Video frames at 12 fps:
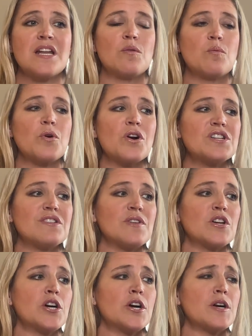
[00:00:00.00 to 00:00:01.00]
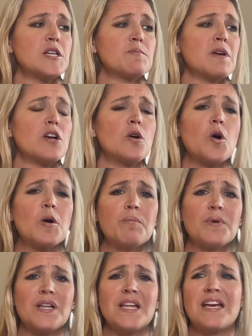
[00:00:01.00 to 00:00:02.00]
and words of encouragement
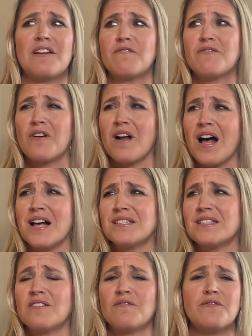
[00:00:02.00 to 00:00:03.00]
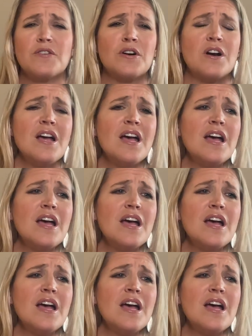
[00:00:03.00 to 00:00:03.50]
corporately and for us and for,